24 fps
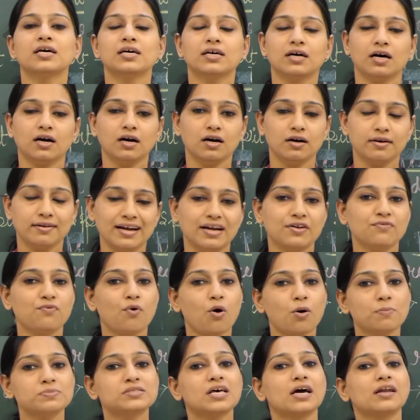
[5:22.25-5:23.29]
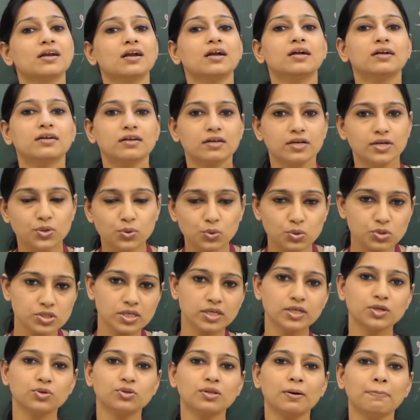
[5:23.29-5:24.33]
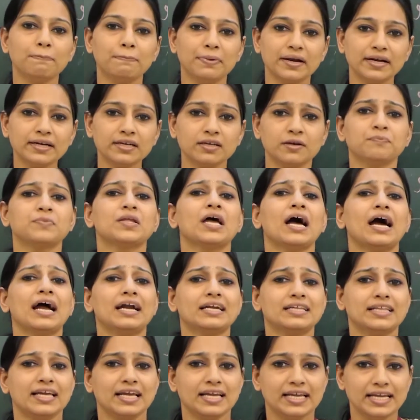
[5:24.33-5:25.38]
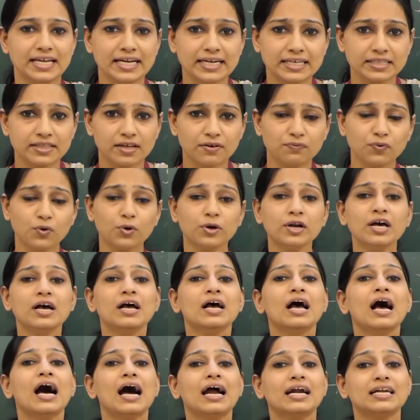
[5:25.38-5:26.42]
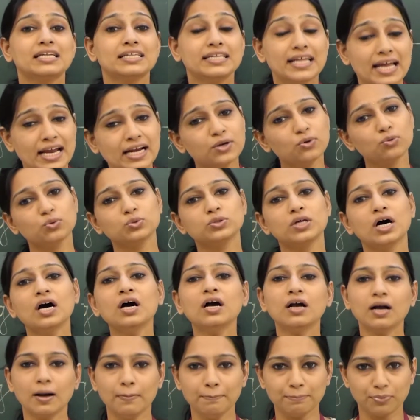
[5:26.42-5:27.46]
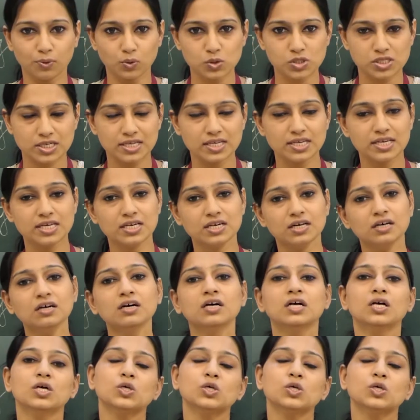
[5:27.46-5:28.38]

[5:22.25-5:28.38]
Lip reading: Red worms are introduced into the pit and they eat the food and they do the composting here.